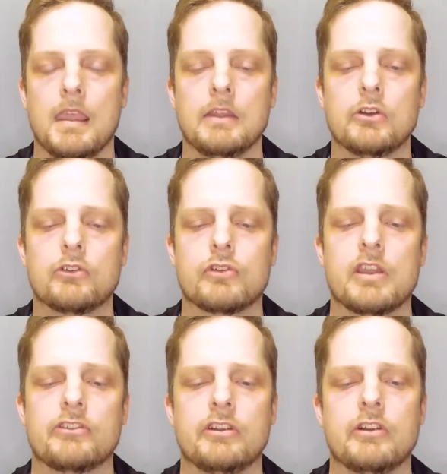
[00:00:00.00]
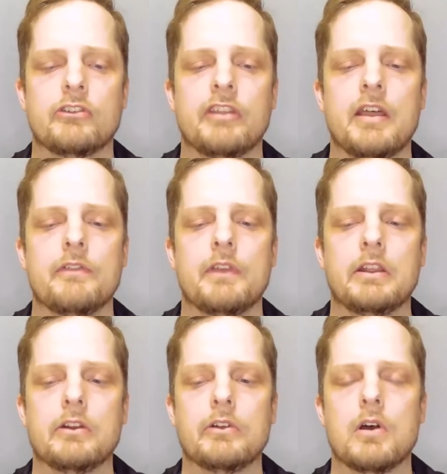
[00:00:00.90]
and your trust in yourself
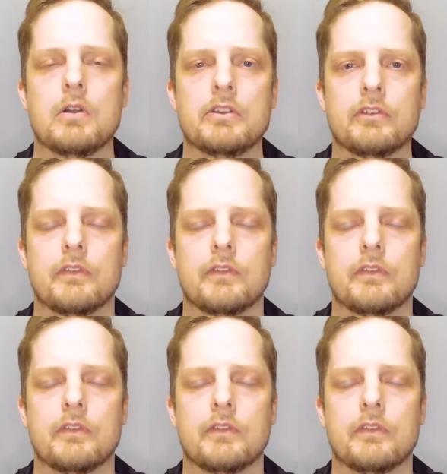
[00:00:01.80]
and your knowledge